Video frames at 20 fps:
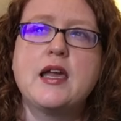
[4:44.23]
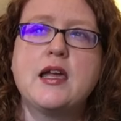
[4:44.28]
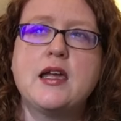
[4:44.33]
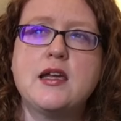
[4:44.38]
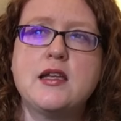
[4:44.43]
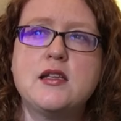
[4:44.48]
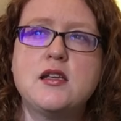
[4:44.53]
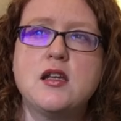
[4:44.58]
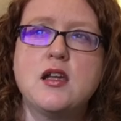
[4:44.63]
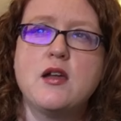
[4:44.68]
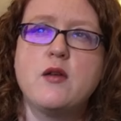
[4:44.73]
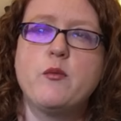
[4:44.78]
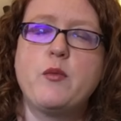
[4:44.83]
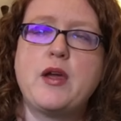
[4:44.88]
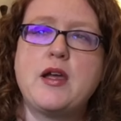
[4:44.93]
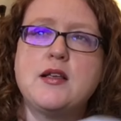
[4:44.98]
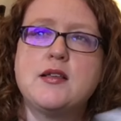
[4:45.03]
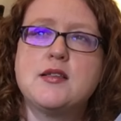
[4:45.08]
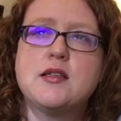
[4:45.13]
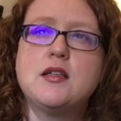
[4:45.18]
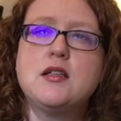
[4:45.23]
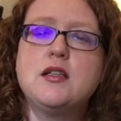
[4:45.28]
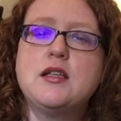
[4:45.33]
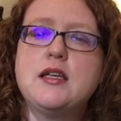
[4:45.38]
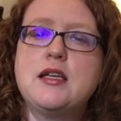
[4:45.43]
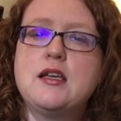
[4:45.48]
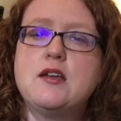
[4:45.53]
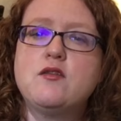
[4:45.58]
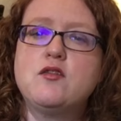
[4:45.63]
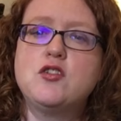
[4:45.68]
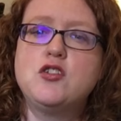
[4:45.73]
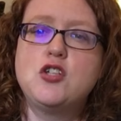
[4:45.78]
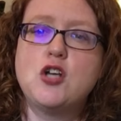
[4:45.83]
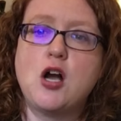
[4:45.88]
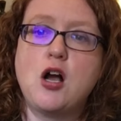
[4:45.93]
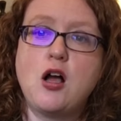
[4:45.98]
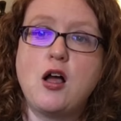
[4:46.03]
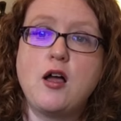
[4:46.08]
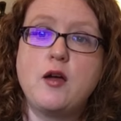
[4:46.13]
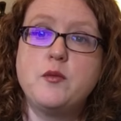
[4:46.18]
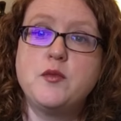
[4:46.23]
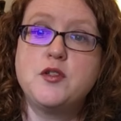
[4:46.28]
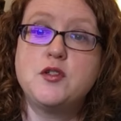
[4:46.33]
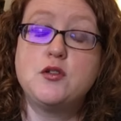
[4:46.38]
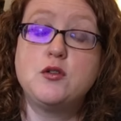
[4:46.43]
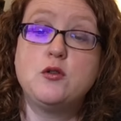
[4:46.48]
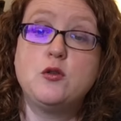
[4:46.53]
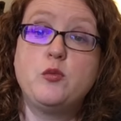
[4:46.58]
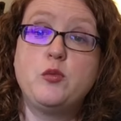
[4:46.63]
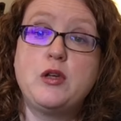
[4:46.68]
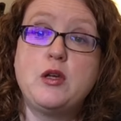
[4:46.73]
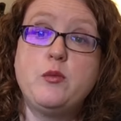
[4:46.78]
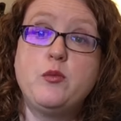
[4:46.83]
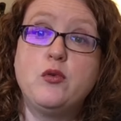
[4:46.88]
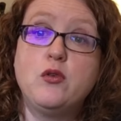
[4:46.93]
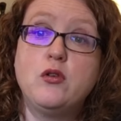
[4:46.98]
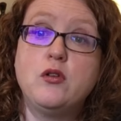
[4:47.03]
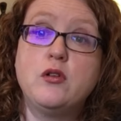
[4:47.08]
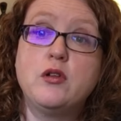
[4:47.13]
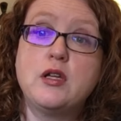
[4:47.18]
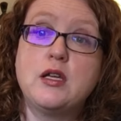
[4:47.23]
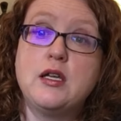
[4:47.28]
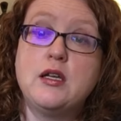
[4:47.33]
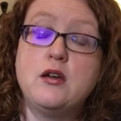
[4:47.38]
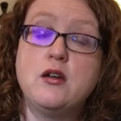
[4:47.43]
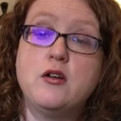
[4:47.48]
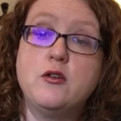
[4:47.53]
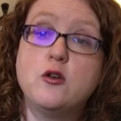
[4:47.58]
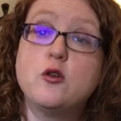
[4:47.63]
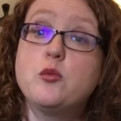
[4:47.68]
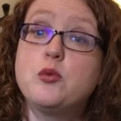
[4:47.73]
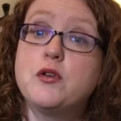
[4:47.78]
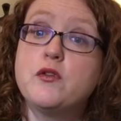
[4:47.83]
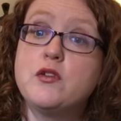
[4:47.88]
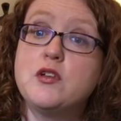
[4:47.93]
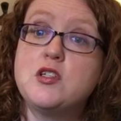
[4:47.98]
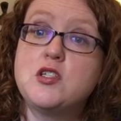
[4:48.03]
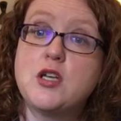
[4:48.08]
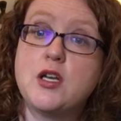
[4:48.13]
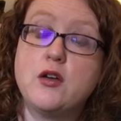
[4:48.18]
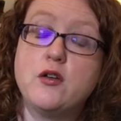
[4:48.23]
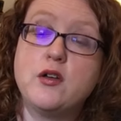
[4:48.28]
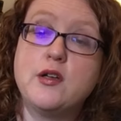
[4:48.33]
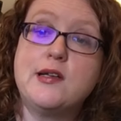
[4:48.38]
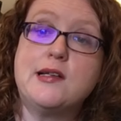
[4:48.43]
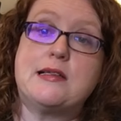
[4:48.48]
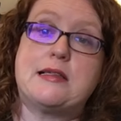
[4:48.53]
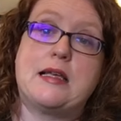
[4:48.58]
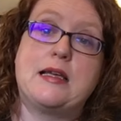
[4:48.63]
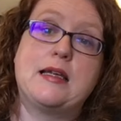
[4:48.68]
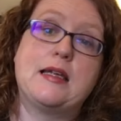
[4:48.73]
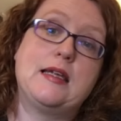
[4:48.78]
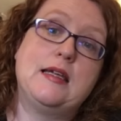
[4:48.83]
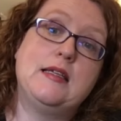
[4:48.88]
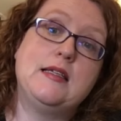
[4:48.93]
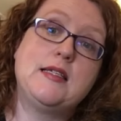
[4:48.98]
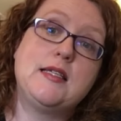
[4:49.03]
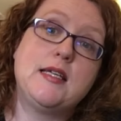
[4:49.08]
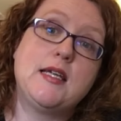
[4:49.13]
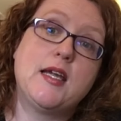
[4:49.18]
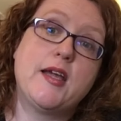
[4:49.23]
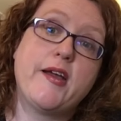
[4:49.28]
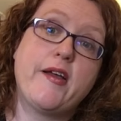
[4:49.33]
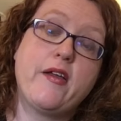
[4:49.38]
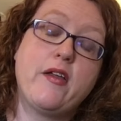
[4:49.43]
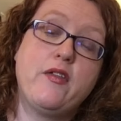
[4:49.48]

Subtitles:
it basically gives jobs to people in underprivileged areas like India,